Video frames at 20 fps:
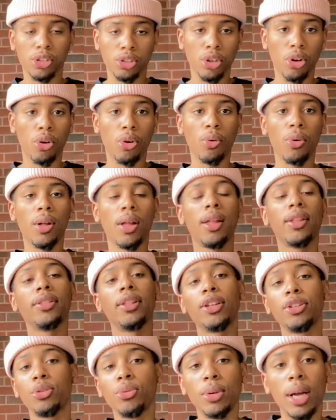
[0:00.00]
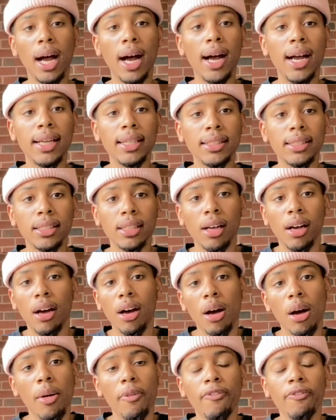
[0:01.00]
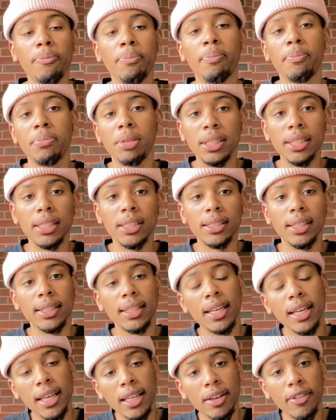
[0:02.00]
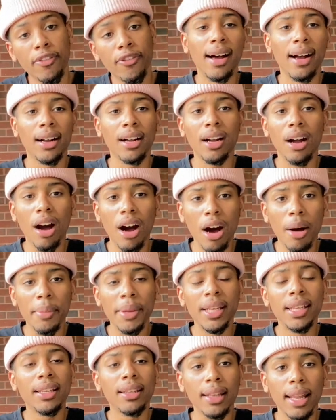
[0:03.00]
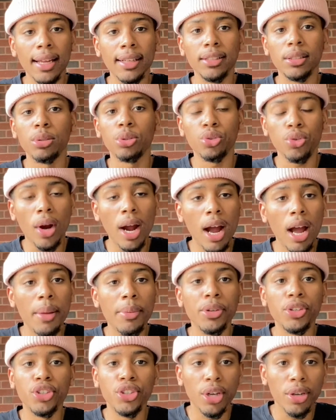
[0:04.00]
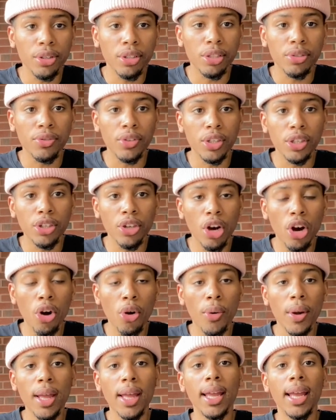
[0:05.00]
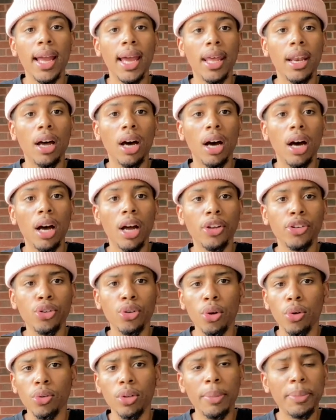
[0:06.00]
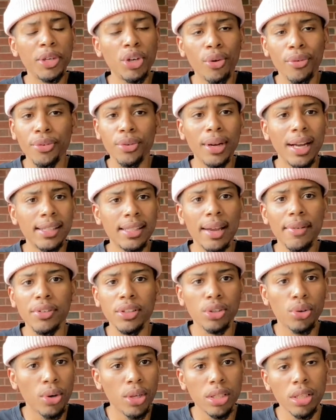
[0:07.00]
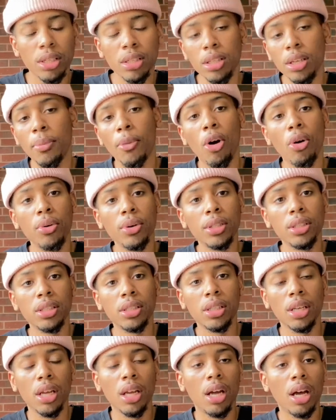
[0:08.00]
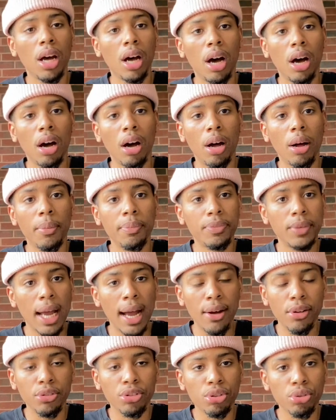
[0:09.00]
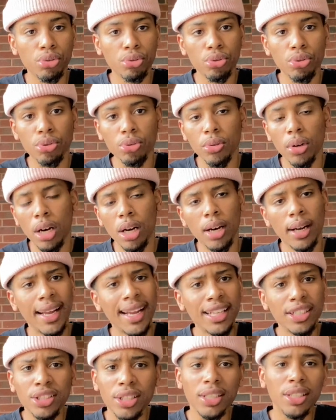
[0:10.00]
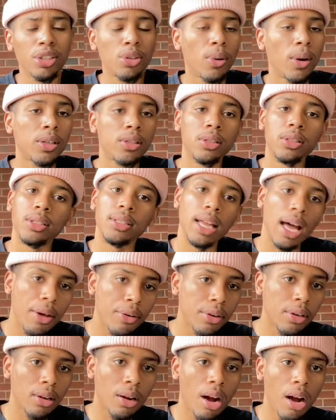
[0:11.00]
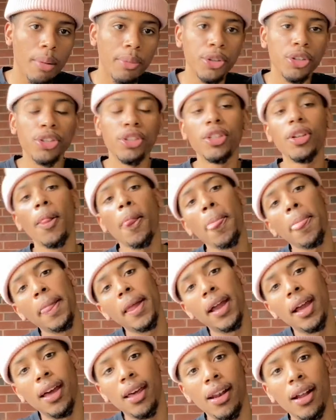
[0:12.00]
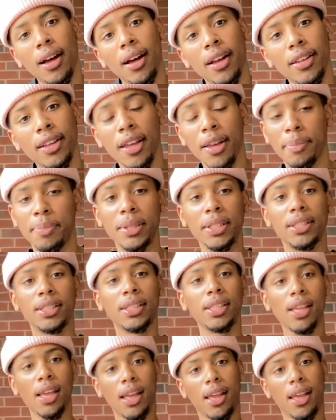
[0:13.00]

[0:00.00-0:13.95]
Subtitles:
So thank you guys. Please, again, comment, like, subscribe, and share this video. And you know, let me know if you guys have any questions. I'm always down to answer any questions down in the comments. And yeah, peace.